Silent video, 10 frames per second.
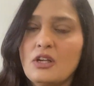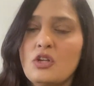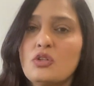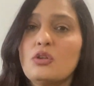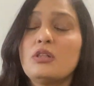
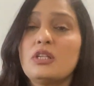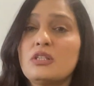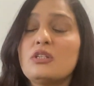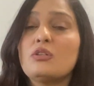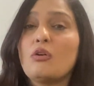So
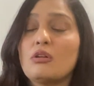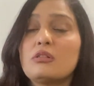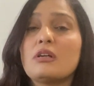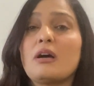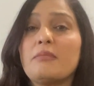this is
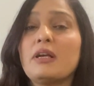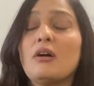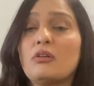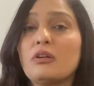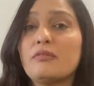also coming
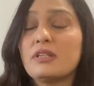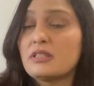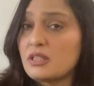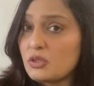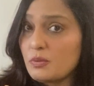out of this
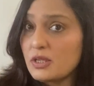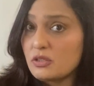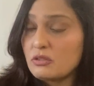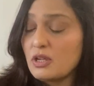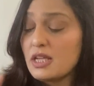
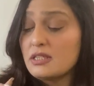situation. There